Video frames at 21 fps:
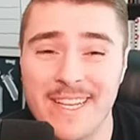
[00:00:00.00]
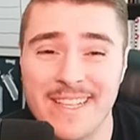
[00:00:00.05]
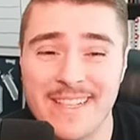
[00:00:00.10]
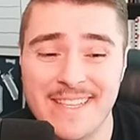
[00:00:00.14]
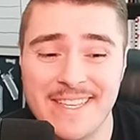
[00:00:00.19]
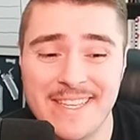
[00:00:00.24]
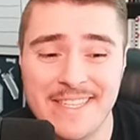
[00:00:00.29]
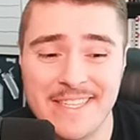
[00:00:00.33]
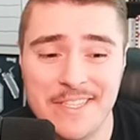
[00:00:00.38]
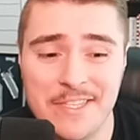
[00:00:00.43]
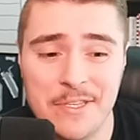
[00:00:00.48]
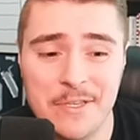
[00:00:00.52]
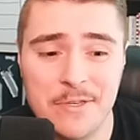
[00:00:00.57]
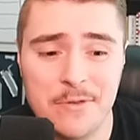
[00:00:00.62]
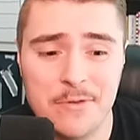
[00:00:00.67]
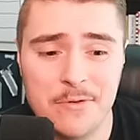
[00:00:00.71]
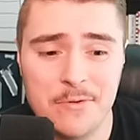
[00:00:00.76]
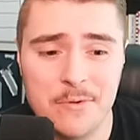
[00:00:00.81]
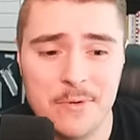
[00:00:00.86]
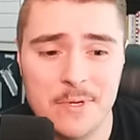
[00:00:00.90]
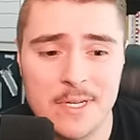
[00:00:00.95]
at least
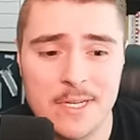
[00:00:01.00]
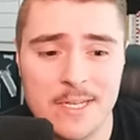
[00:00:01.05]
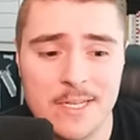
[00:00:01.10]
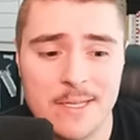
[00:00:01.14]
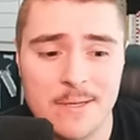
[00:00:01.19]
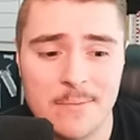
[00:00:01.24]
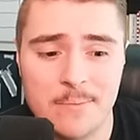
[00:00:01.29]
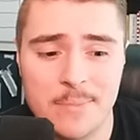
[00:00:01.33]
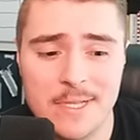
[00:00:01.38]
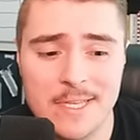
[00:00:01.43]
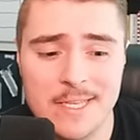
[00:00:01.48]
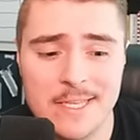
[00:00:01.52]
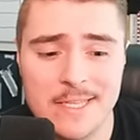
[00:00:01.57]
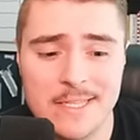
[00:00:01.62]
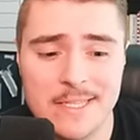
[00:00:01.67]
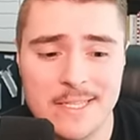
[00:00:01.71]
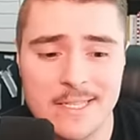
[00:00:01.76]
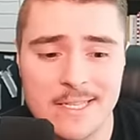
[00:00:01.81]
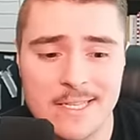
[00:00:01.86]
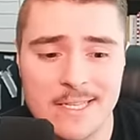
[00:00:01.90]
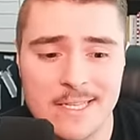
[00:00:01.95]
you,
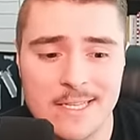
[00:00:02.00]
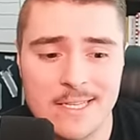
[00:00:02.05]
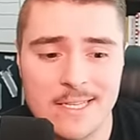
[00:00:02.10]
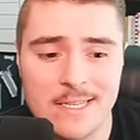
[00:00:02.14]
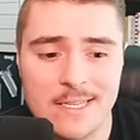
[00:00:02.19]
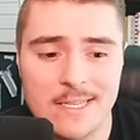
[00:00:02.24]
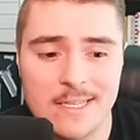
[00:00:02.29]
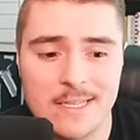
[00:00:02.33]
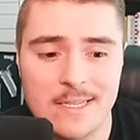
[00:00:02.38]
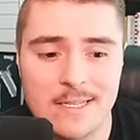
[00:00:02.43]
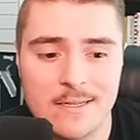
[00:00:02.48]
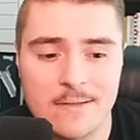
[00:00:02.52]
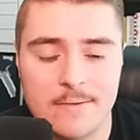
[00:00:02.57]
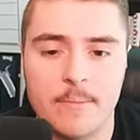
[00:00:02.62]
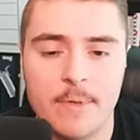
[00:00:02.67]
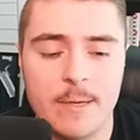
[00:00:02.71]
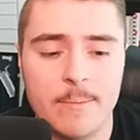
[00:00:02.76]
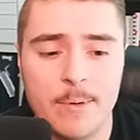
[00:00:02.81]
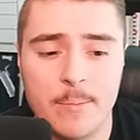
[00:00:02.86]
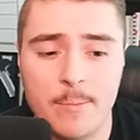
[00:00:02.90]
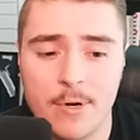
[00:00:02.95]
please?
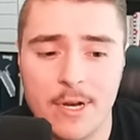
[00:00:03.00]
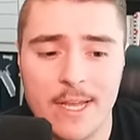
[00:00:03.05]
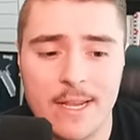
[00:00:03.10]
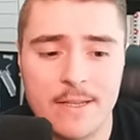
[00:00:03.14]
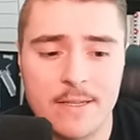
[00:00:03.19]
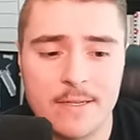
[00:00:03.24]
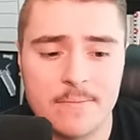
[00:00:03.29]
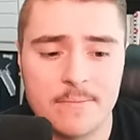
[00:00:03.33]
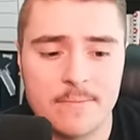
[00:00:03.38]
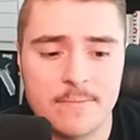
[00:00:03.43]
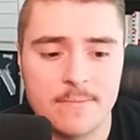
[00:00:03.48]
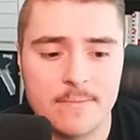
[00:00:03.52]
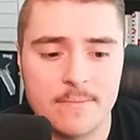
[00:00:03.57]
Maybe Braden?